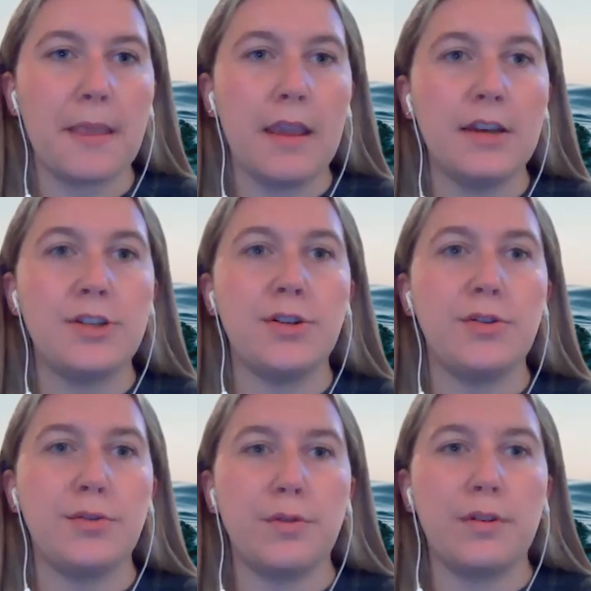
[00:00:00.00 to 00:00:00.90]

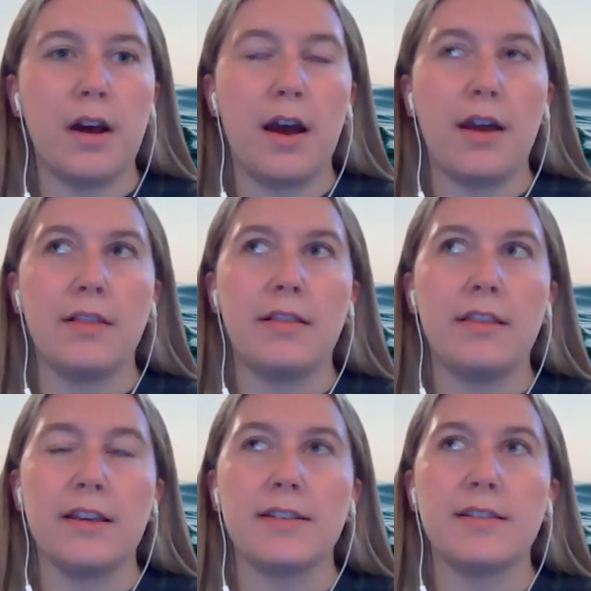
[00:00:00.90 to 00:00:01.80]
into
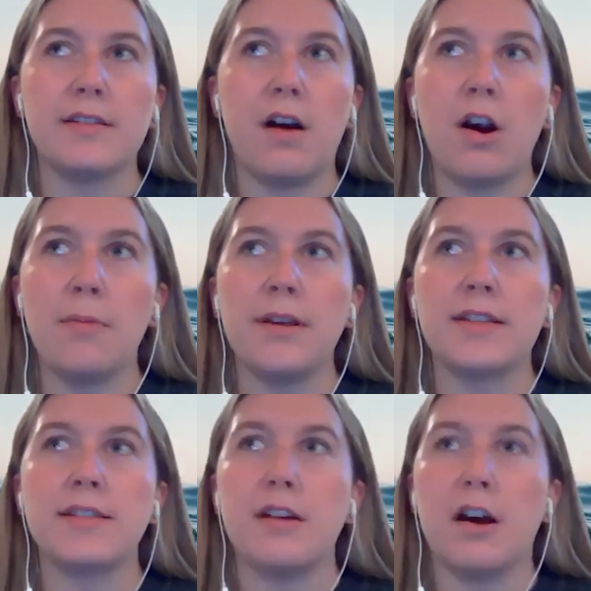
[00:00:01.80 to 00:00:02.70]
this
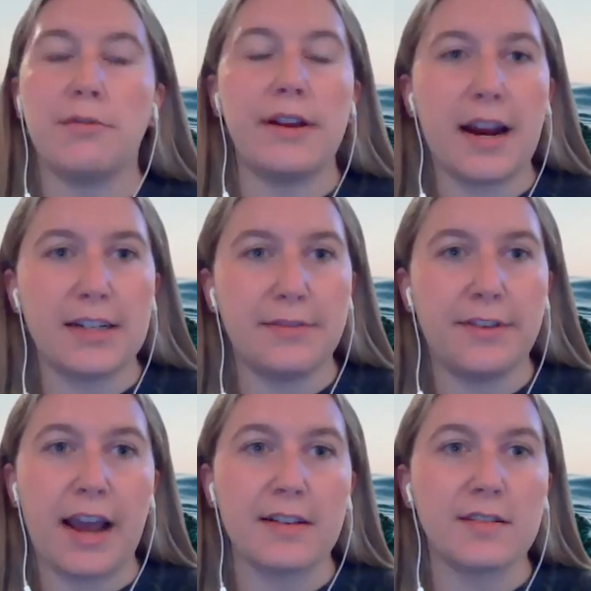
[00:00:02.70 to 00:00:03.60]
harmless, unreactive
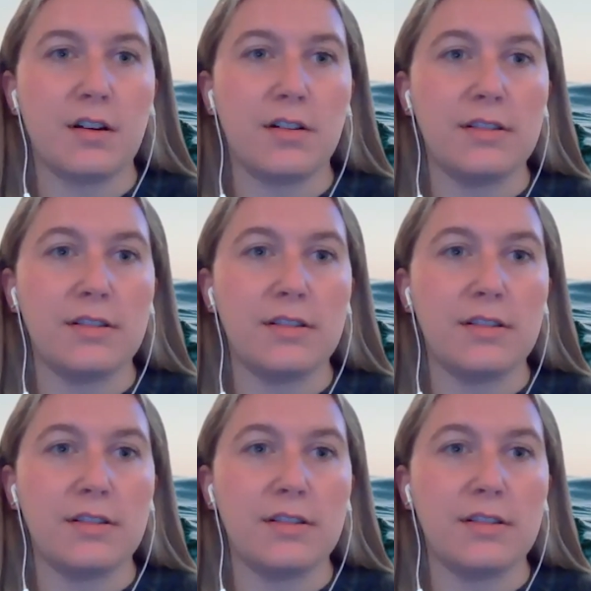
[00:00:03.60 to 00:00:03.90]
gas called